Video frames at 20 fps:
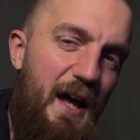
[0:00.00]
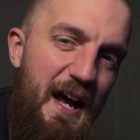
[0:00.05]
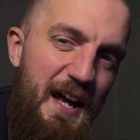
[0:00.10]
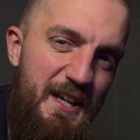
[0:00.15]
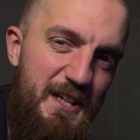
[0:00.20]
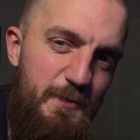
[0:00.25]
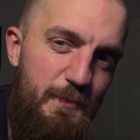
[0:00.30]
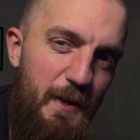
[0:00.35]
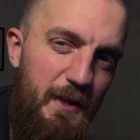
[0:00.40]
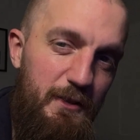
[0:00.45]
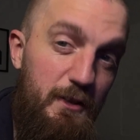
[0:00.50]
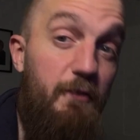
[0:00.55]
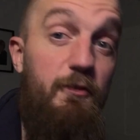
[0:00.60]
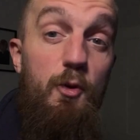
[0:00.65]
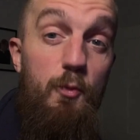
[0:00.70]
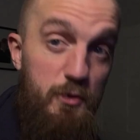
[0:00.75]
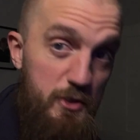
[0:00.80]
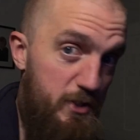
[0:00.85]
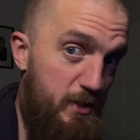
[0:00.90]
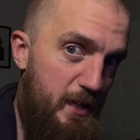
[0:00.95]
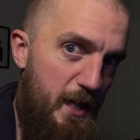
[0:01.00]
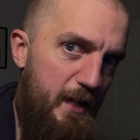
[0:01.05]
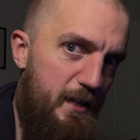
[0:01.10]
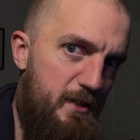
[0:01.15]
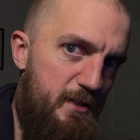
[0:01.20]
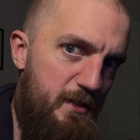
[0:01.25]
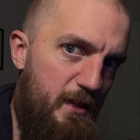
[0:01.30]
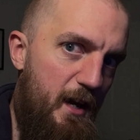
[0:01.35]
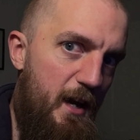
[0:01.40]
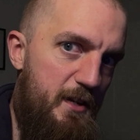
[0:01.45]
aspect of it, which again
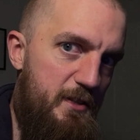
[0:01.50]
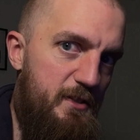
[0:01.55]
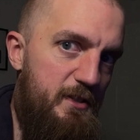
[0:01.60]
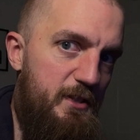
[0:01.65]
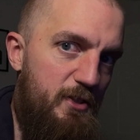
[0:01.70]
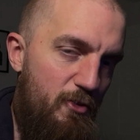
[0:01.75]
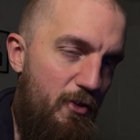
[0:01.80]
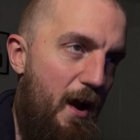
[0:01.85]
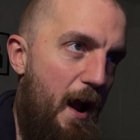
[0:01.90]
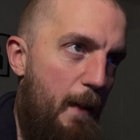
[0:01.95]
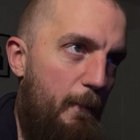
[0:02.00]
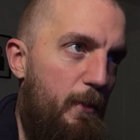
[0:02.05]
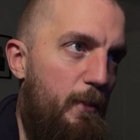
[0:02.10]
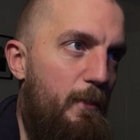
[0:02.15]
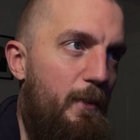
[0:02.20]
is largely crap.